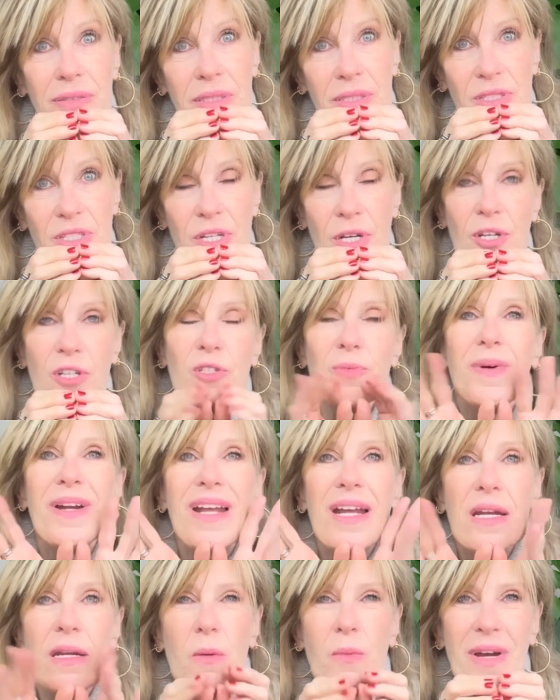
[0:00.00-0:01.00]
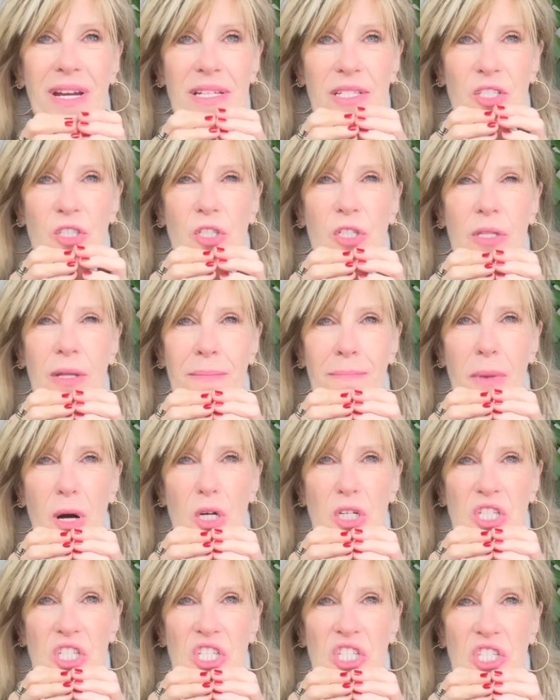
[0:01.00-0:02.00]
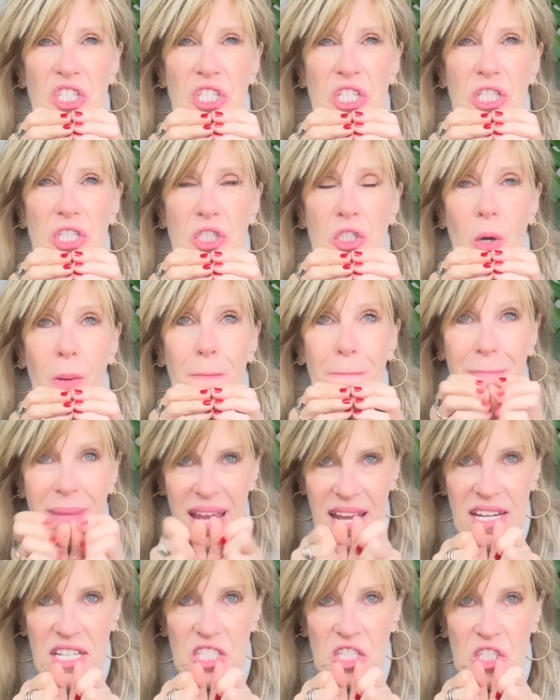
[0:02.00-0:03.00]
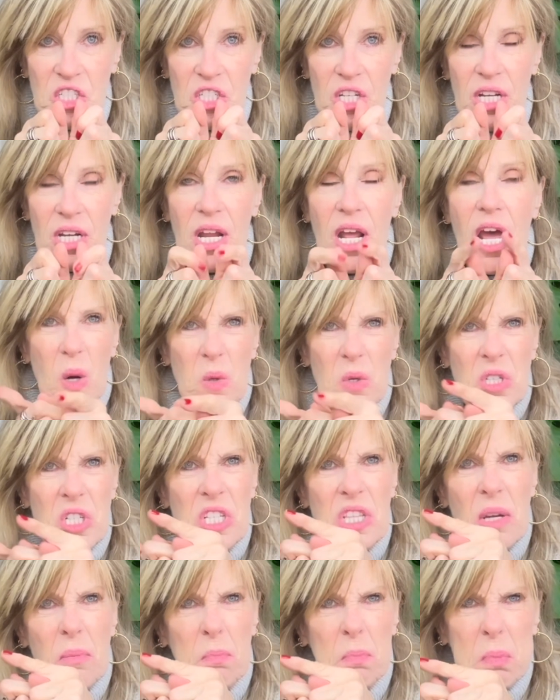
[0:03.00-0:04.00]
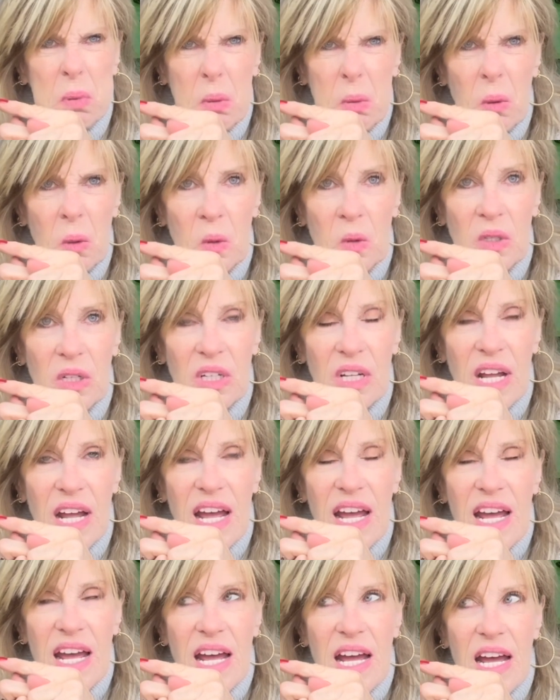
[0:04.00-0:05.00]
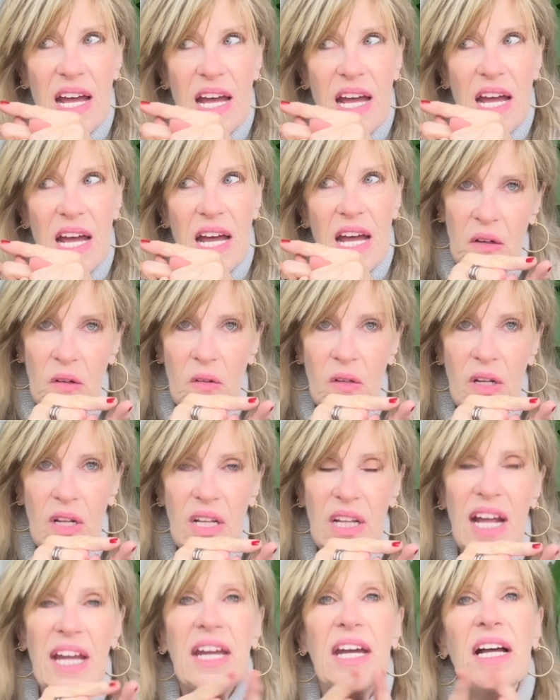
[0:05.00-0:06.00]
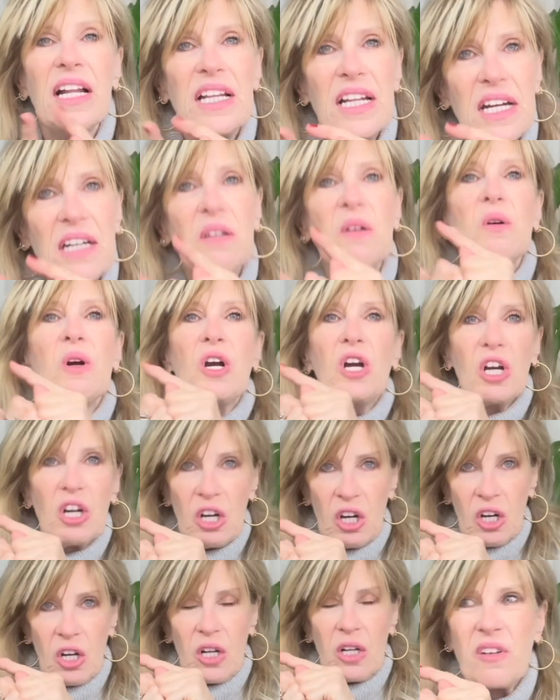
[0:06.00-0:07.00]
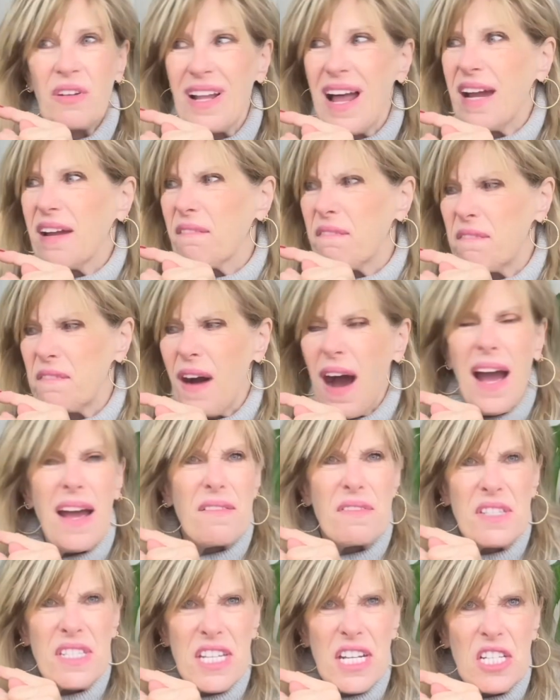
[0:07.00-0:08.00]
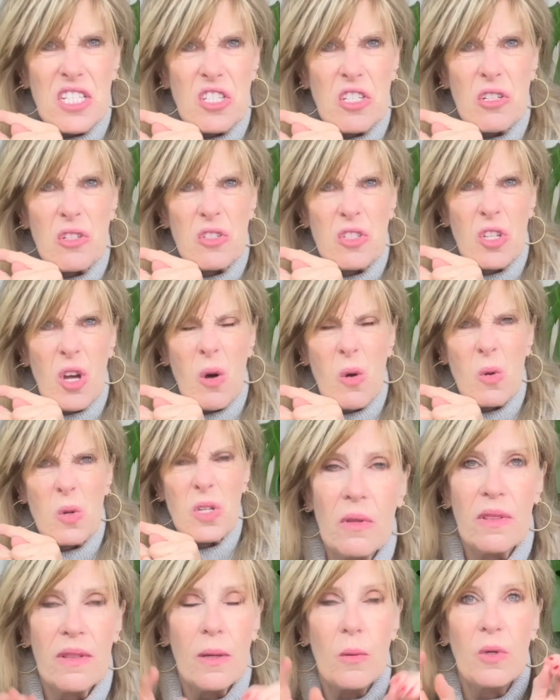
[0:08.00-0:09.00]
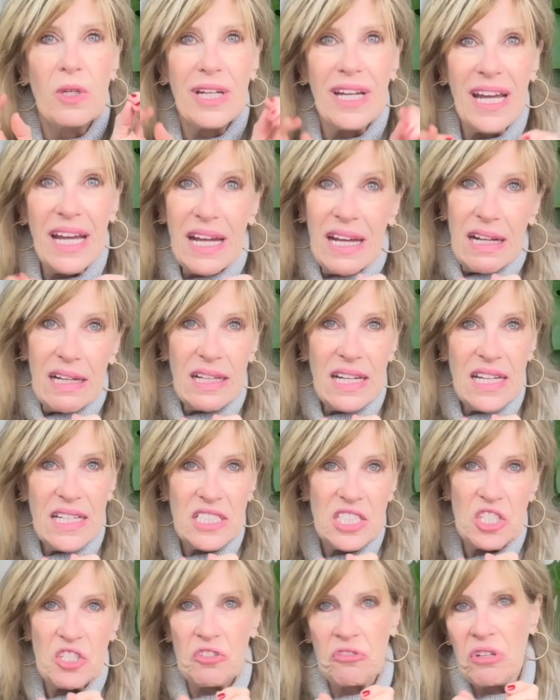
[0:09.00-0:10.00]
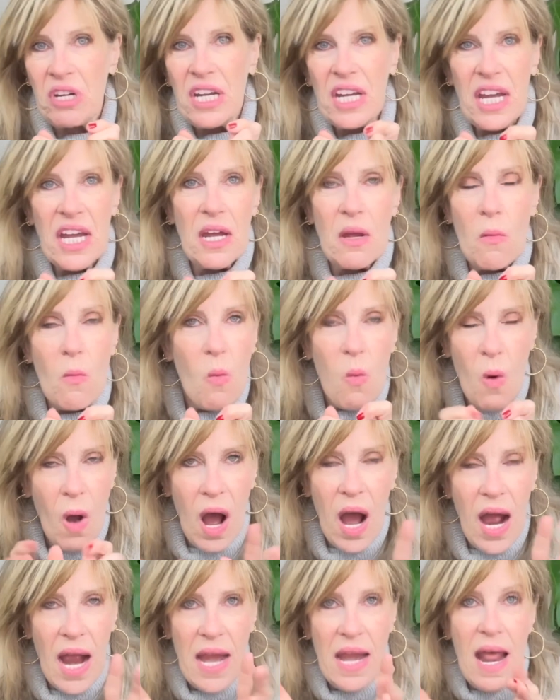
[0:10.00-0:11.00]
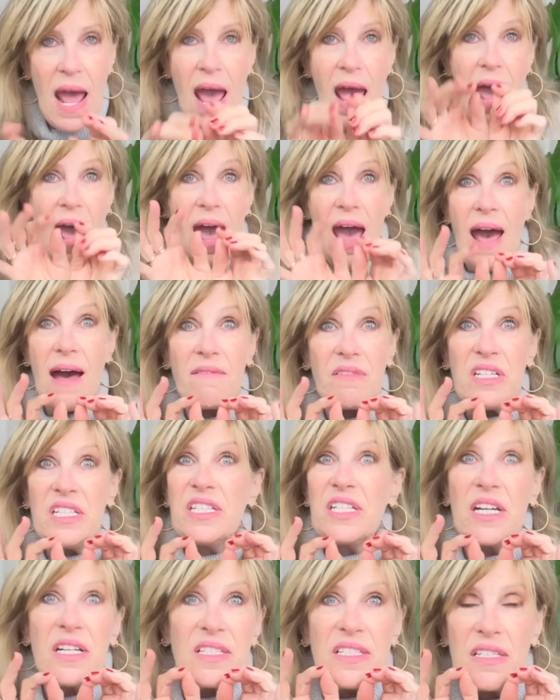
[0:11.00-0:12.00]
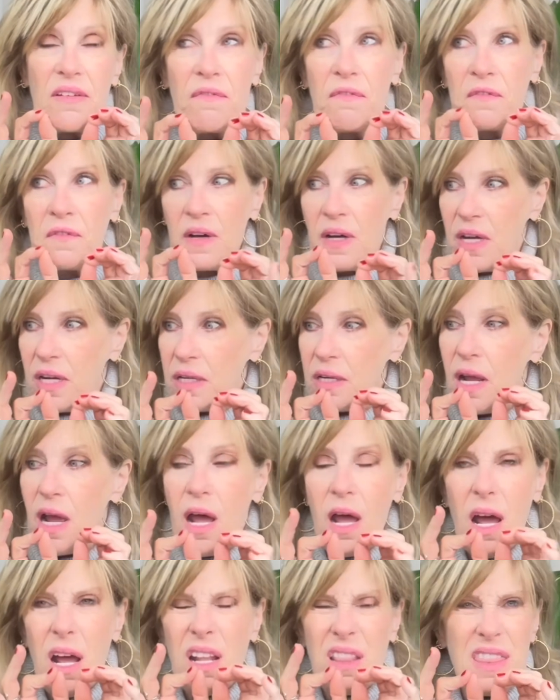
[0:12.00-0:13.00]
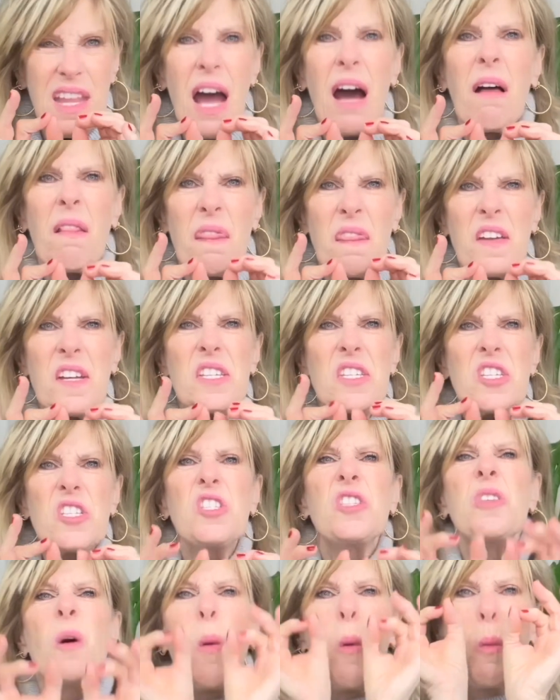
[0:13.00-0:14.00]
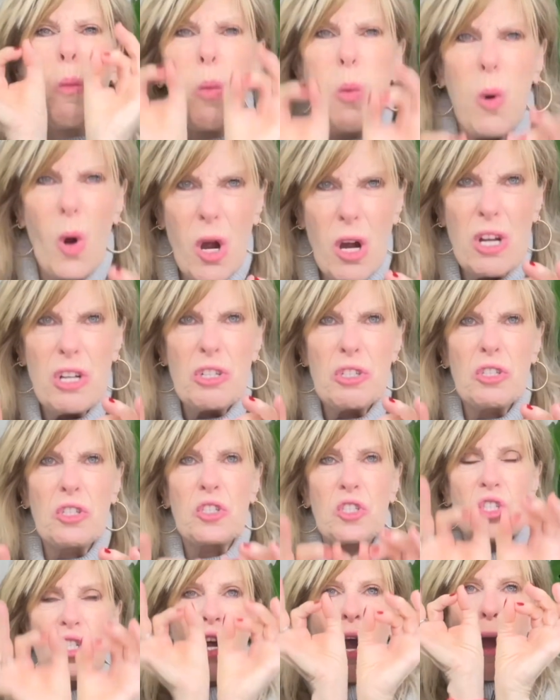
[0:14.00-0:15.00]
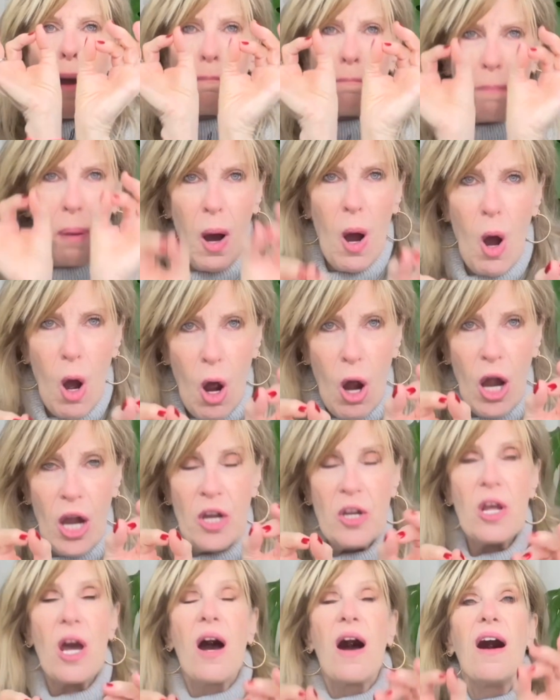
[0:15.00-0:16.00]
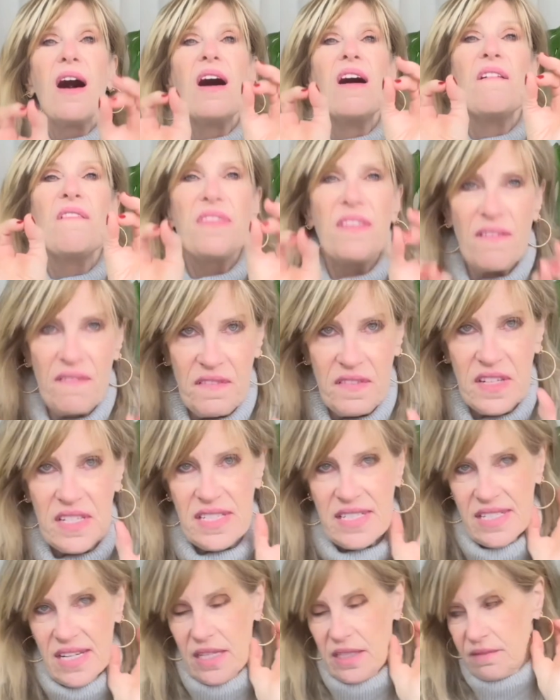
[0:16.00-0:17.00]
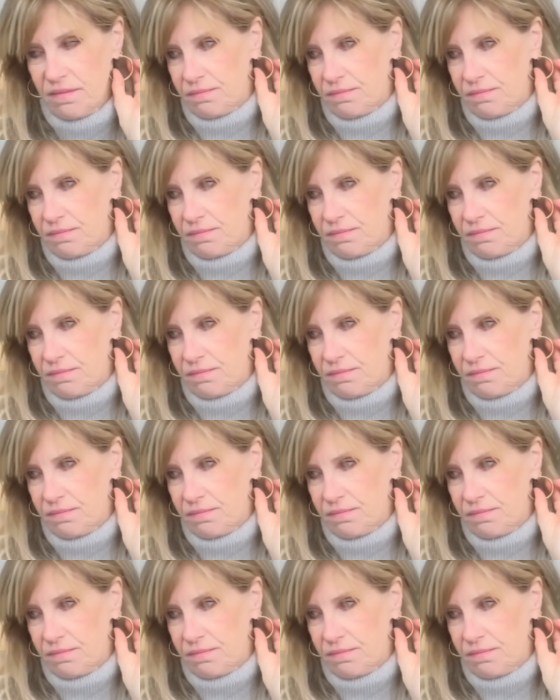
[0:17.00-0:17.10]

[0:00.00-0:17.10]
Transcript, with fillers: it's hers, but anyways, to the Montecito mansion, to the pool. Oh, like a little girl, like five, six years old, they were giggling, drinking wine, having tons of fun. Now, this is the worst part of the visit.